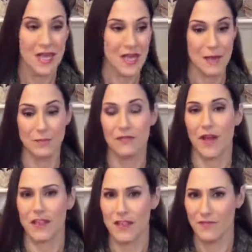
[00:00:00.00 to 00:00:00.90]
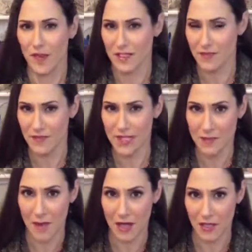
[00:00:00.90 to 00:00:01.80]
amplify the effects of
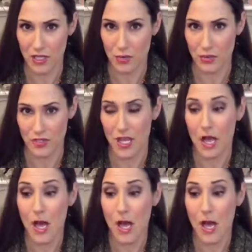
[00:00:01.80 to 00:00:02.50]
these molecules.